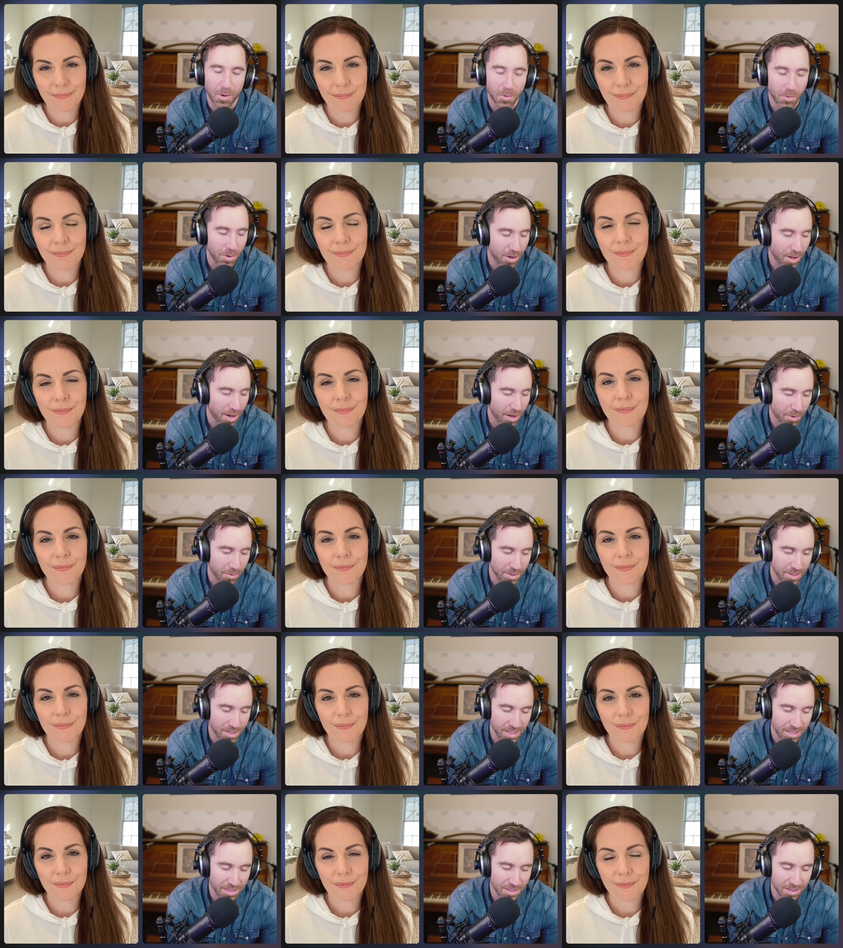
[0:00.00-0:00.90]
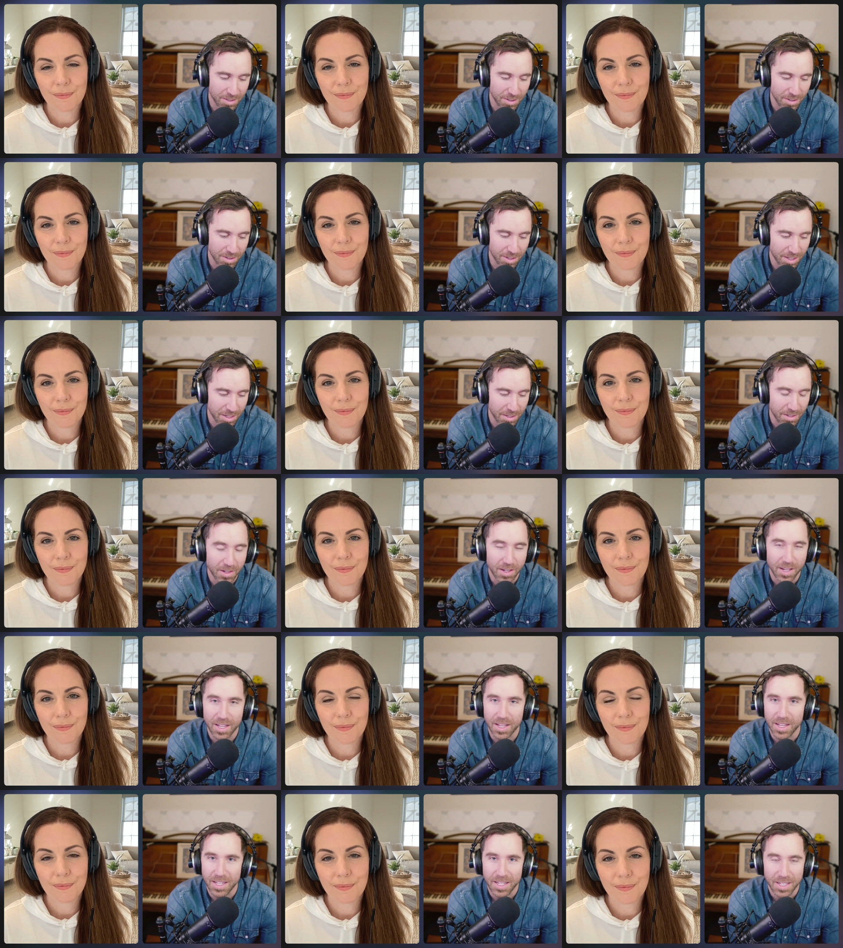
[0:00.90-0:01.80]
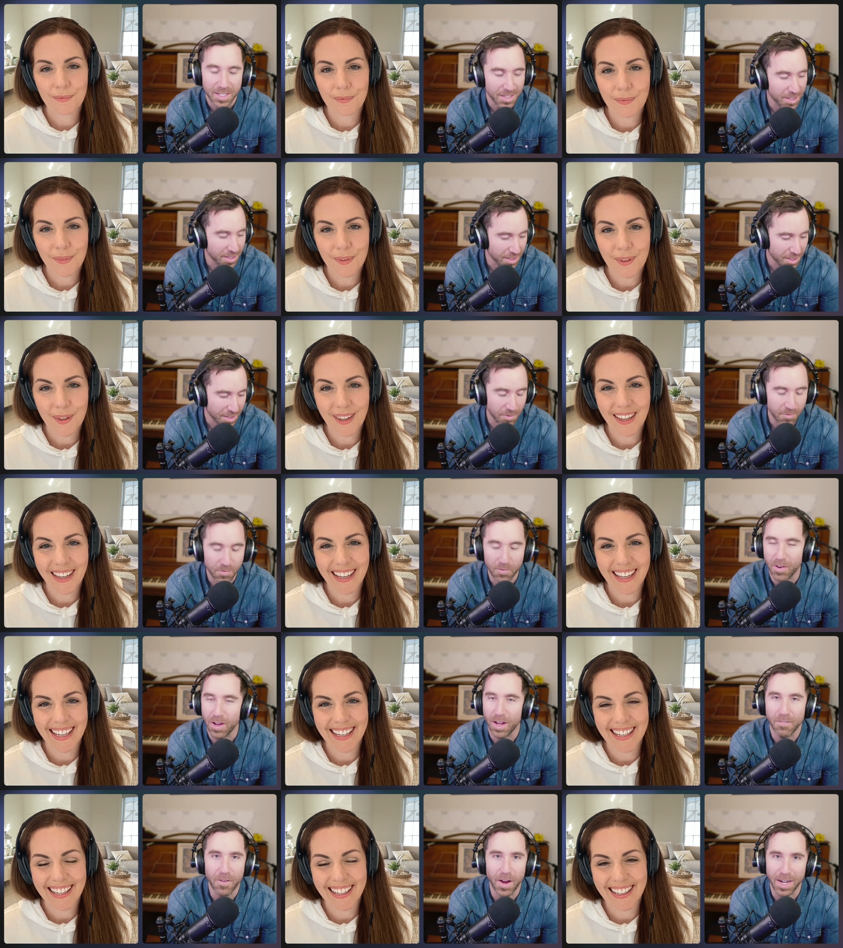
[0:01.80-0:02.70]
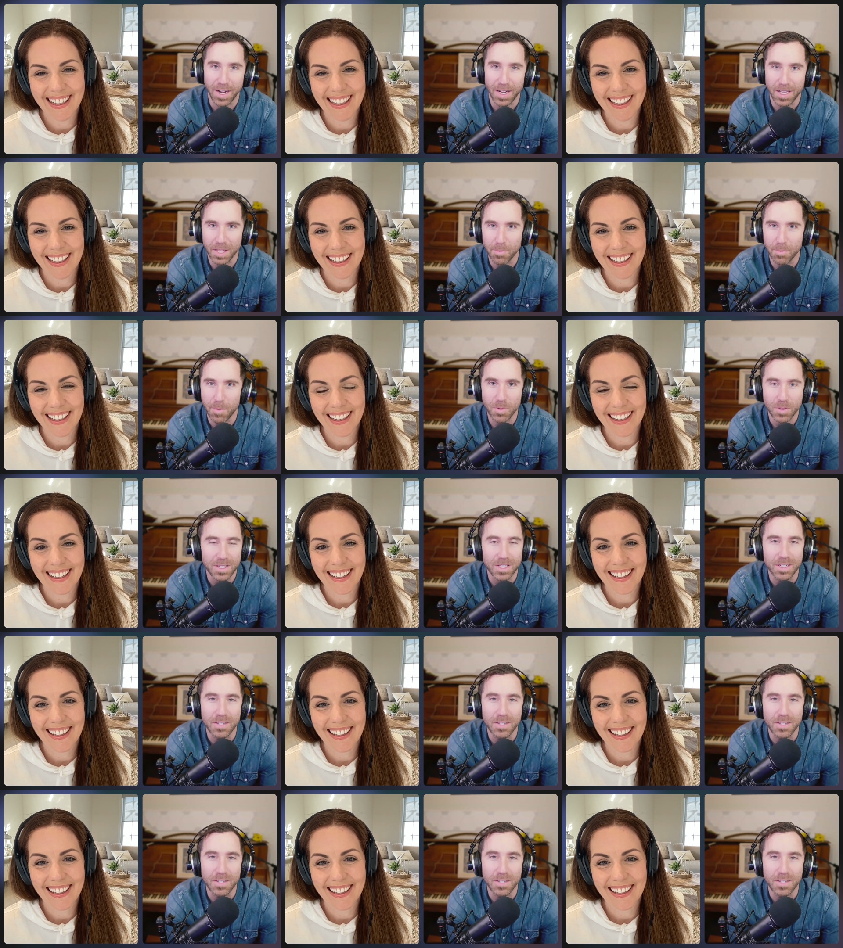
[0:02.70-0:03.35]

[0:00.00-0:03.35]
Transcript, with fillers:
Speaker 1: uh, we're not always necessarily f- finding the most